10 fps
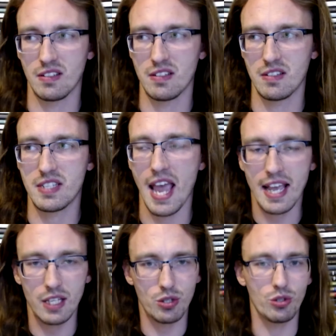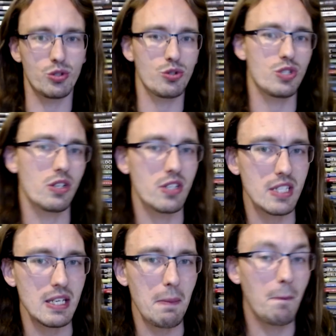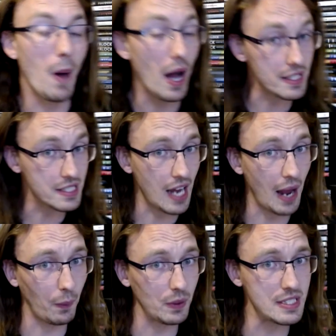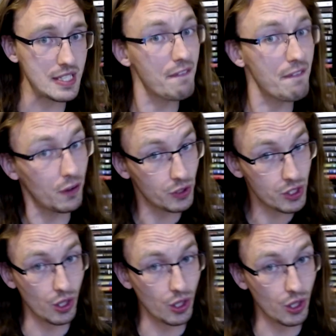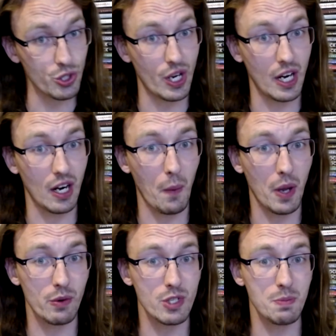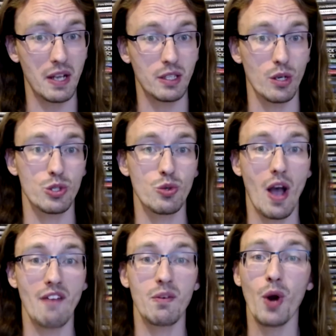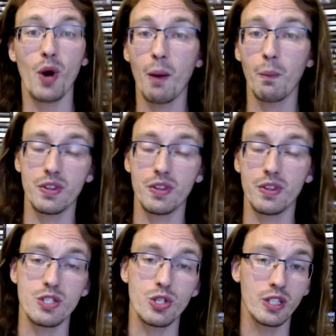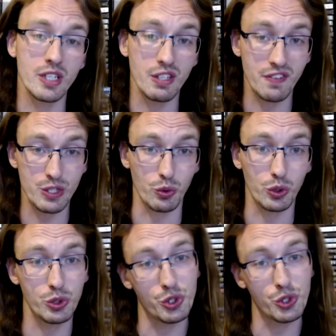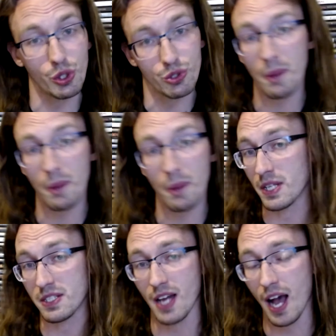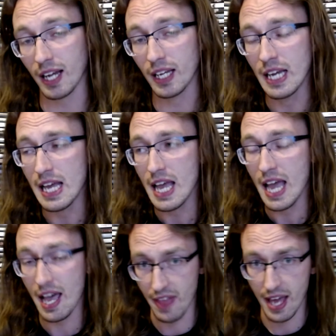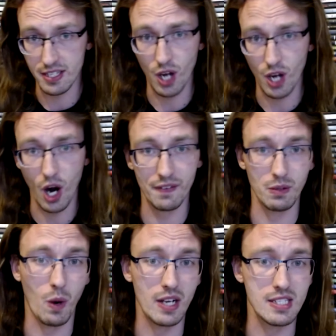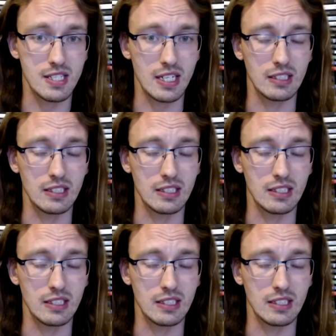take it too, too seriously, but I would say, full disclosure here, I want to respect those who have a problem with a certain individual who shows up in this doc, and that is Harvey Weinstein.